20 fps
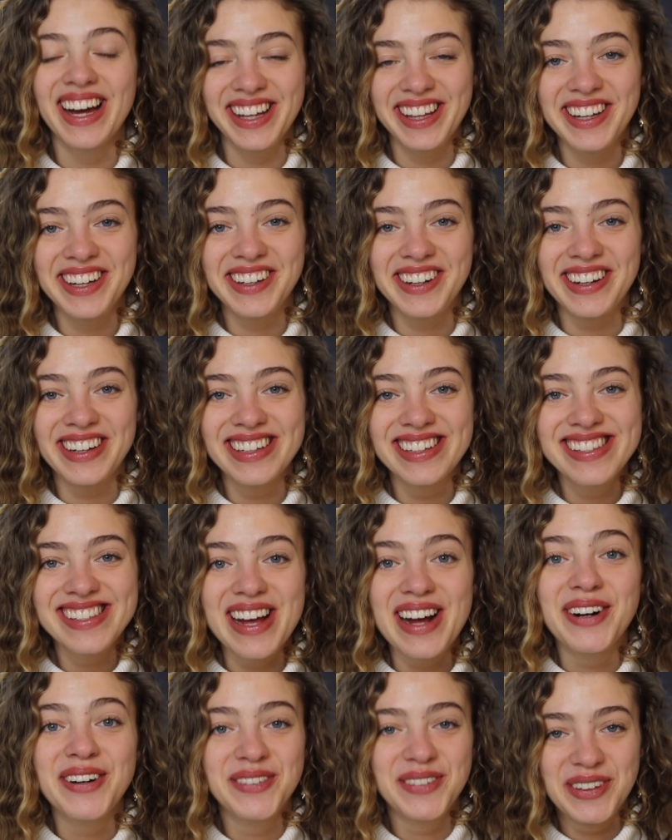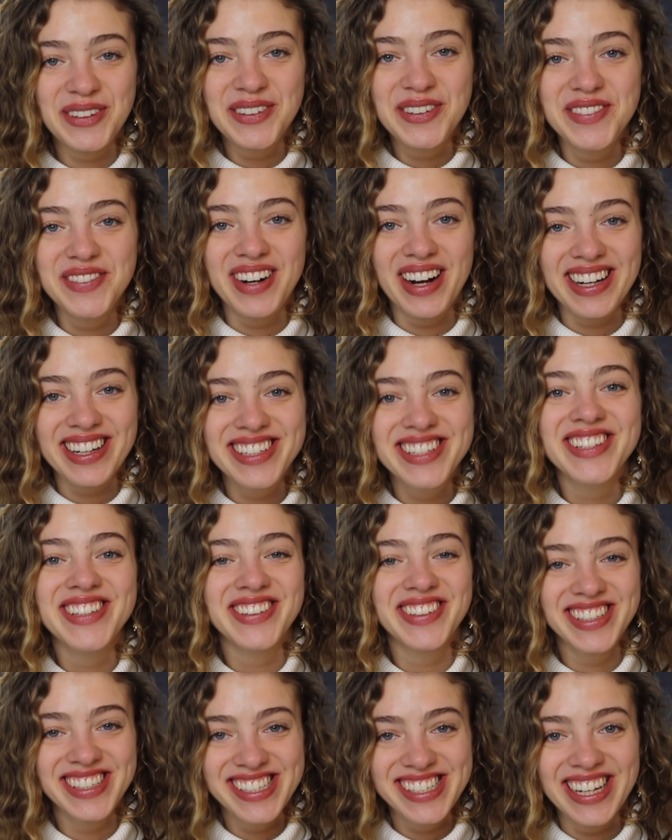Hey there guys, and welcome back to
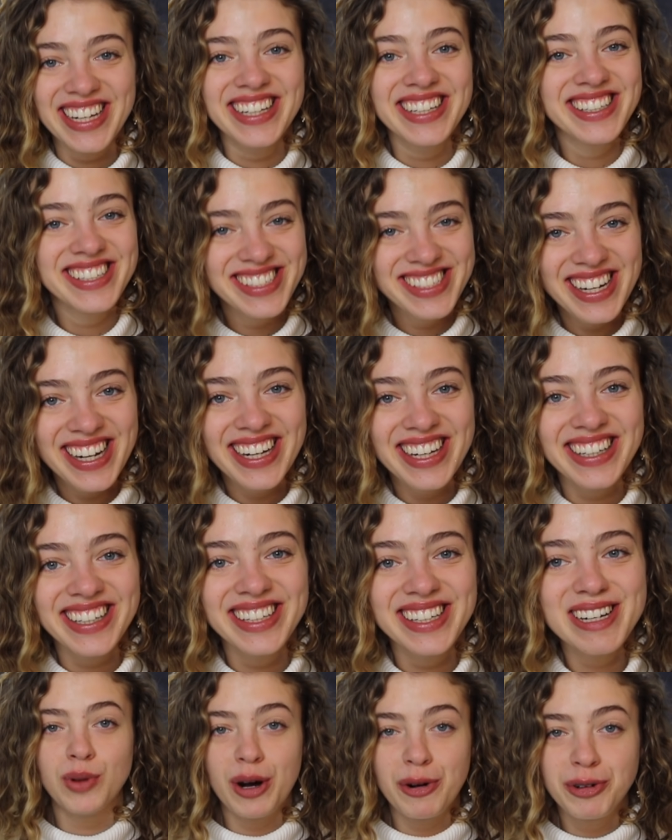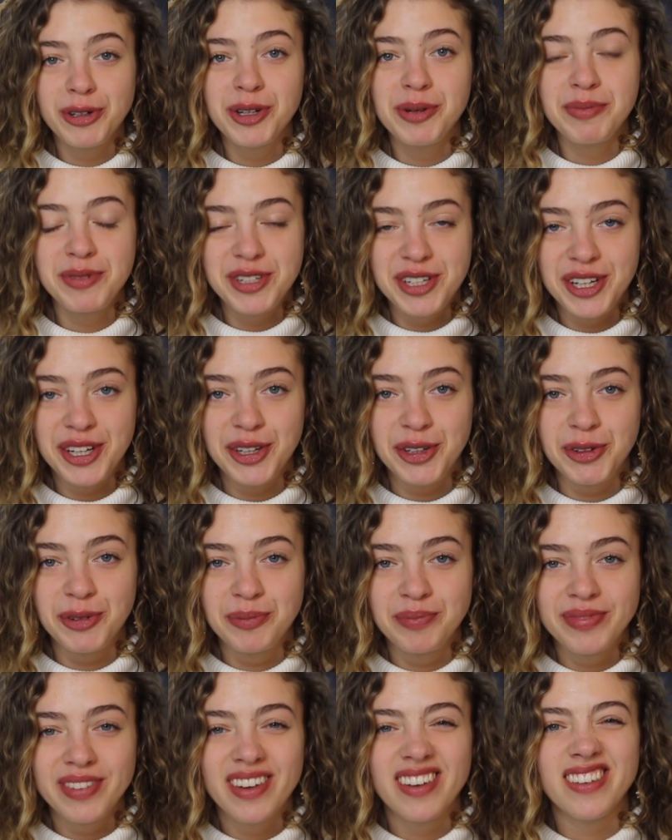UnJaded, Jade. Welcome to
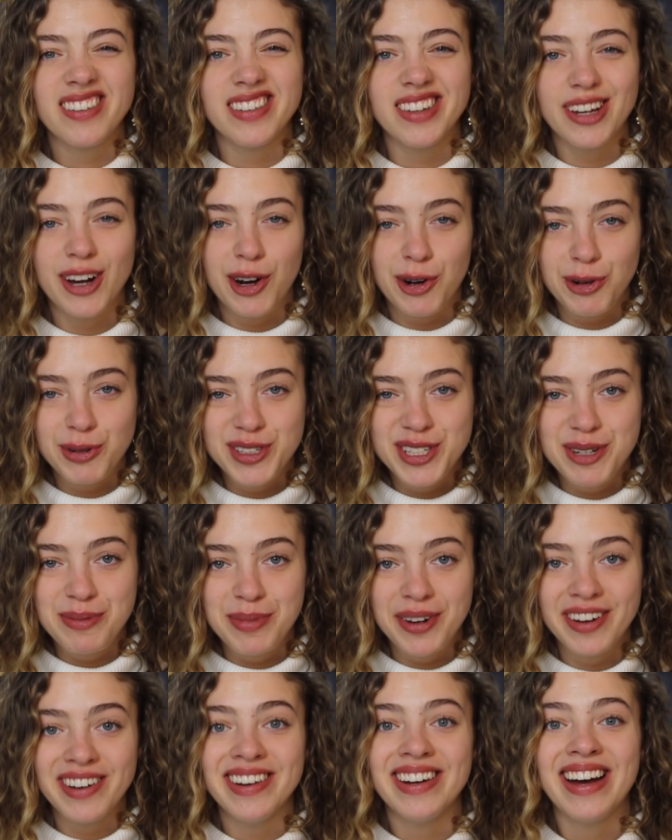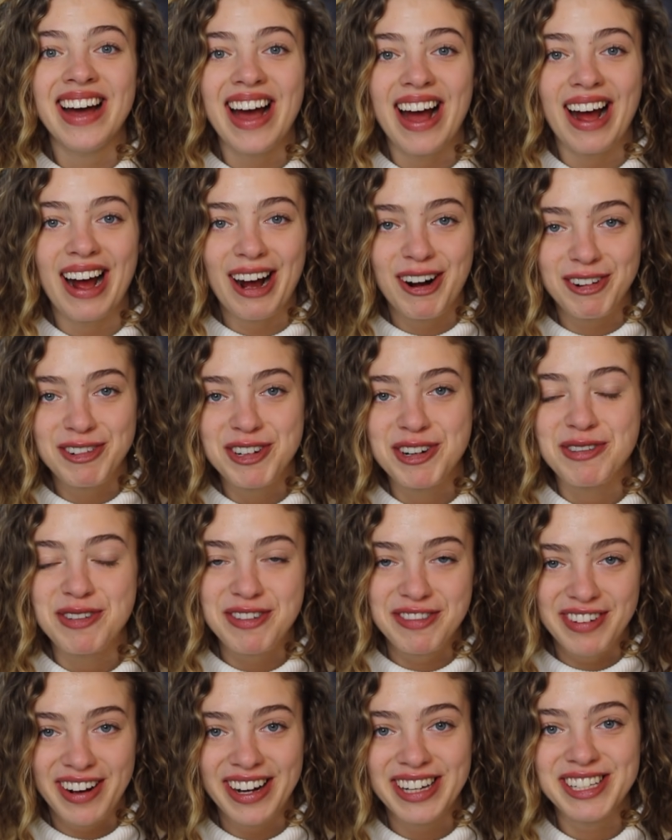the ultimate how to
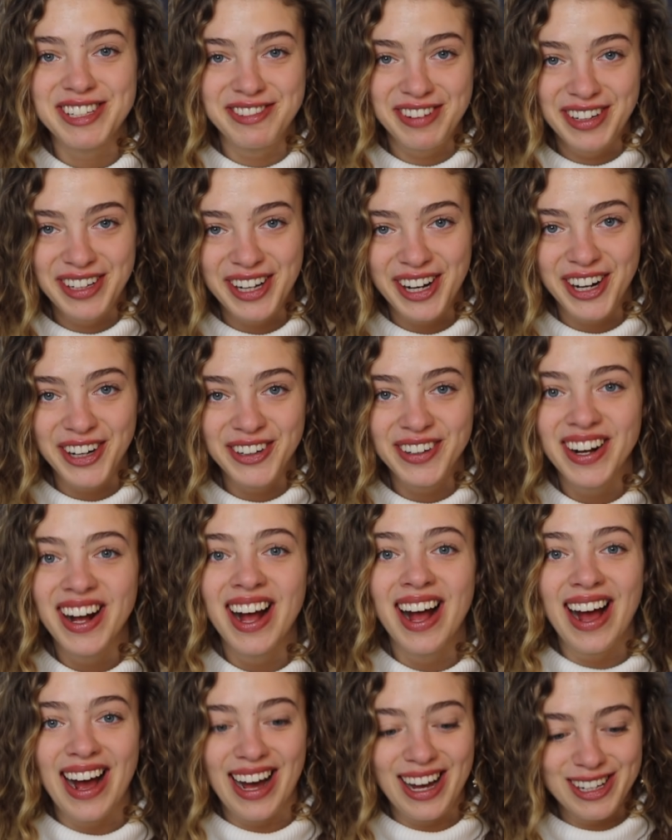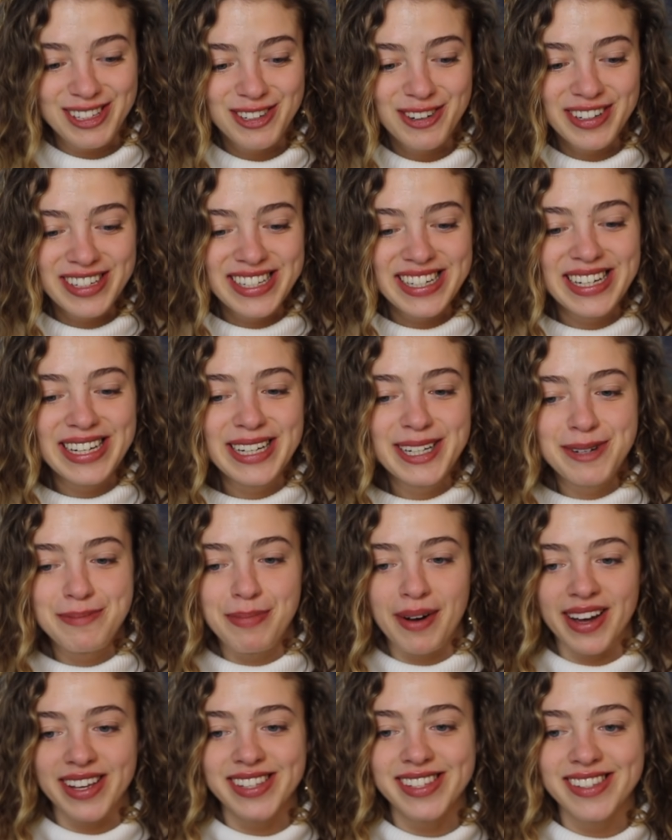revise video as critiqued
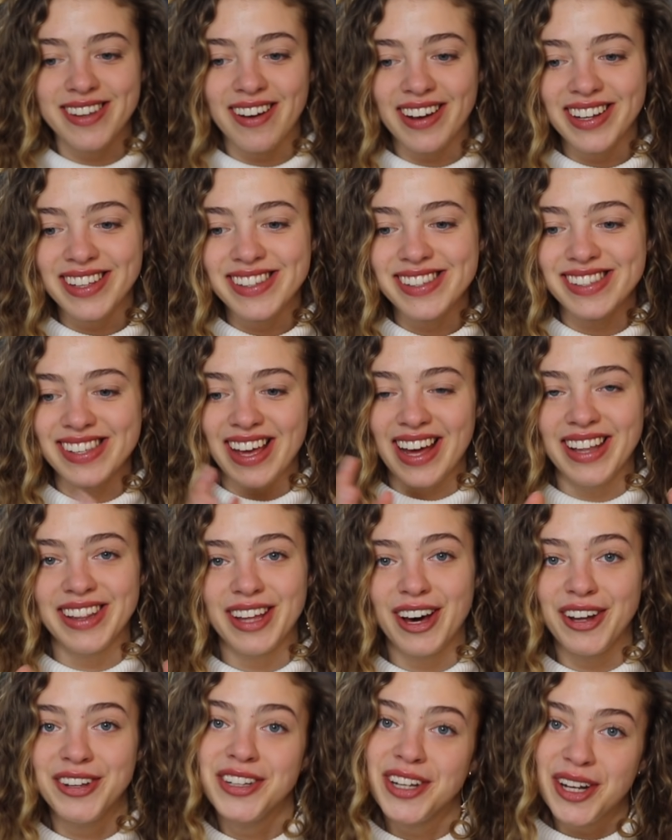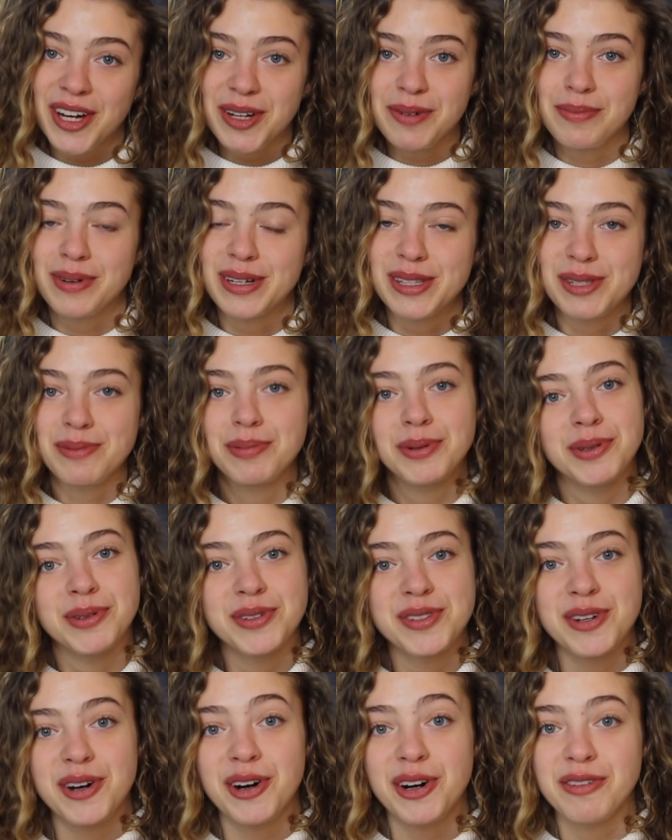by science and the underlying
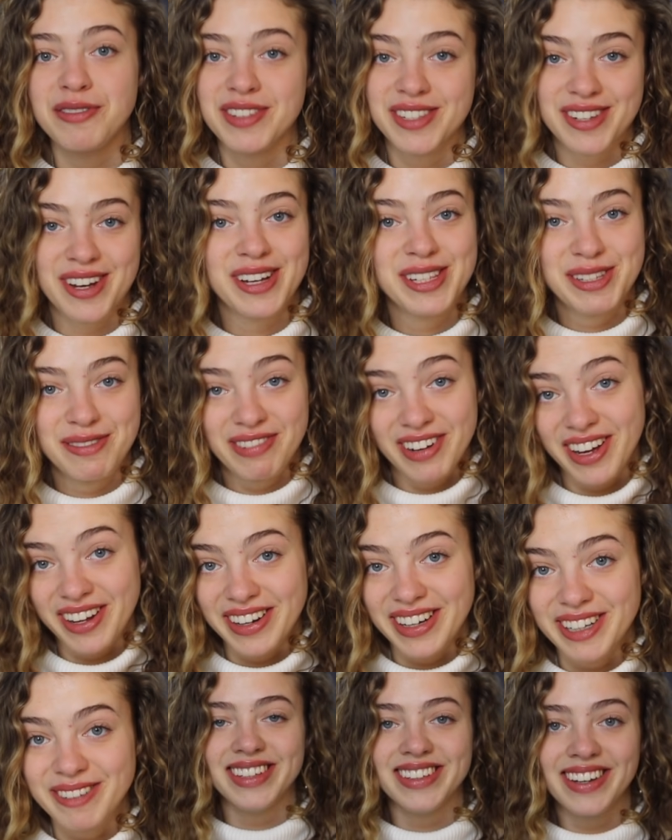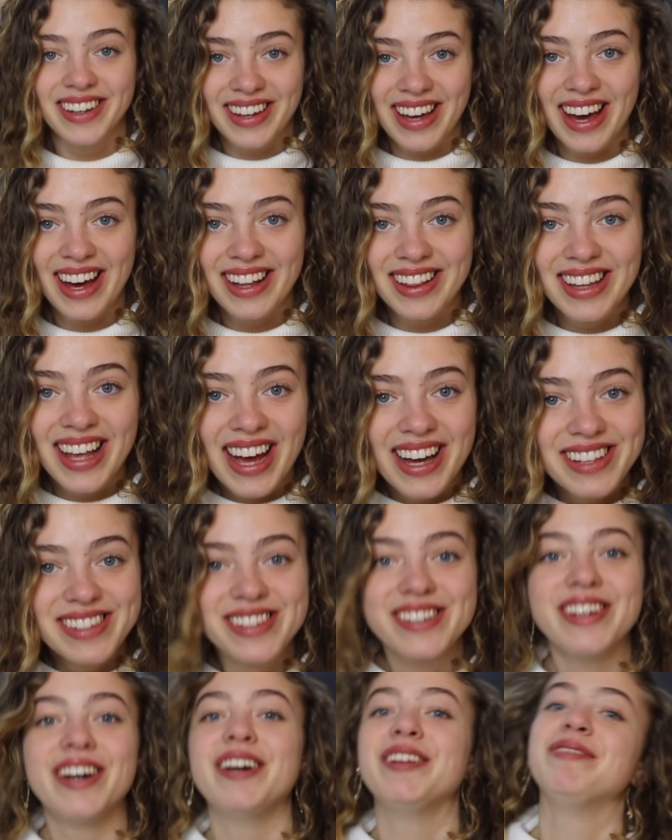principles of the science of learning. Your gal has
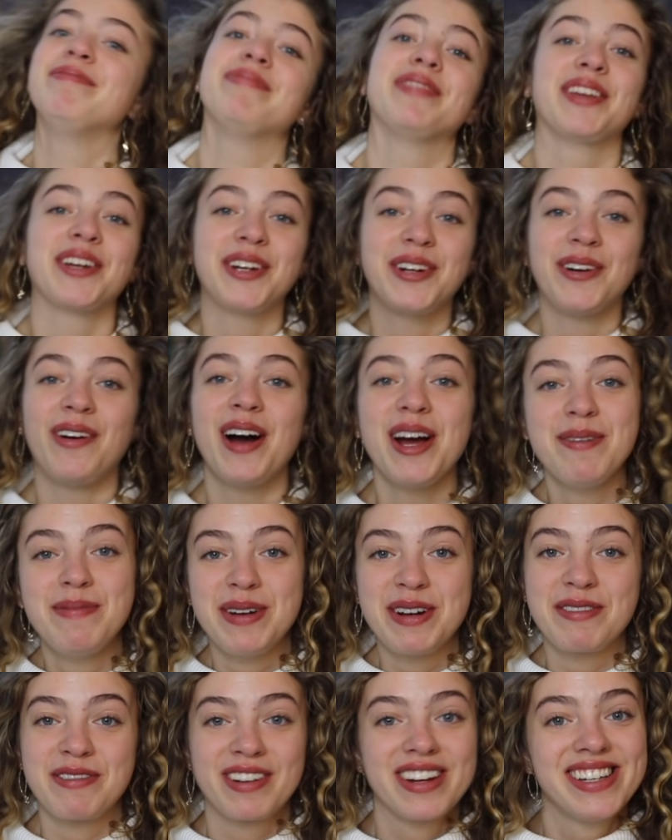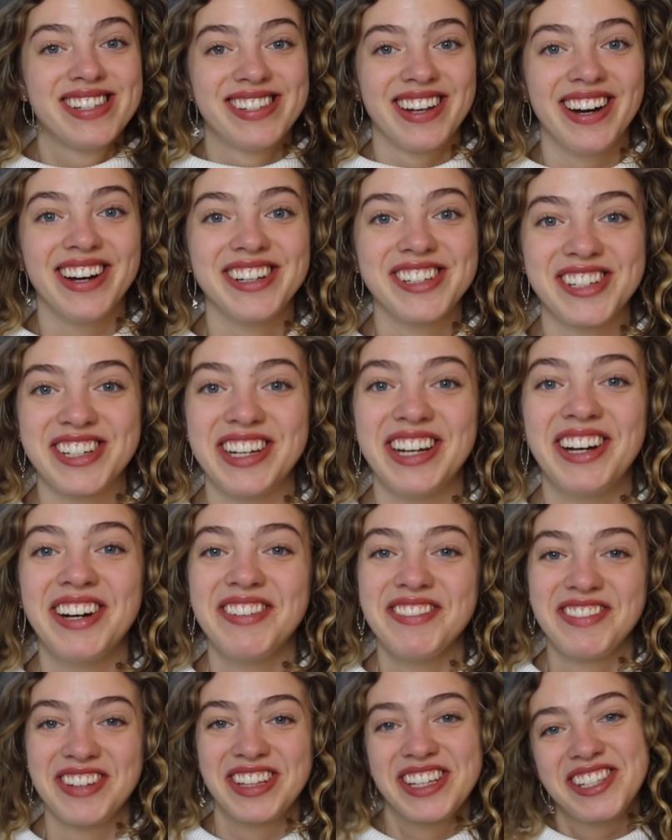done quite a bit of research
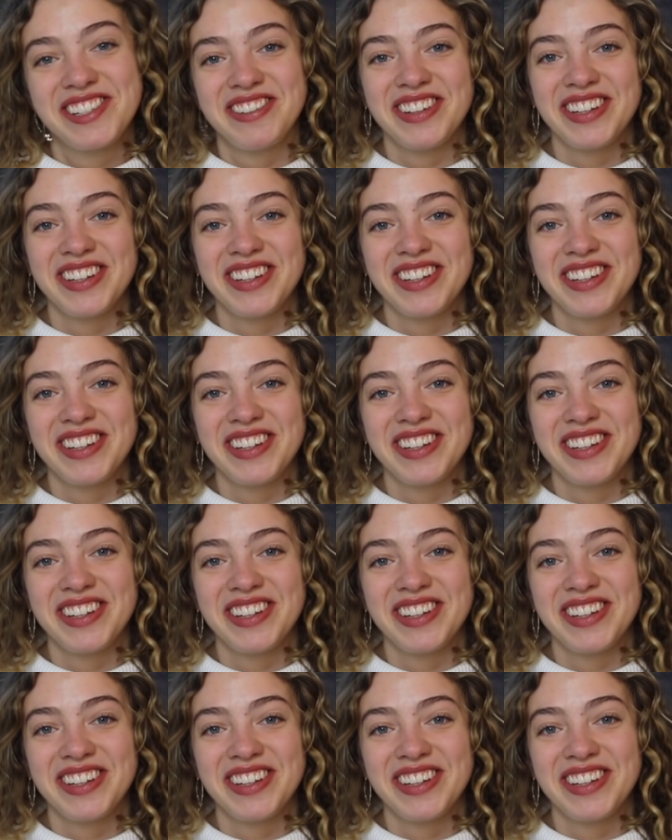for this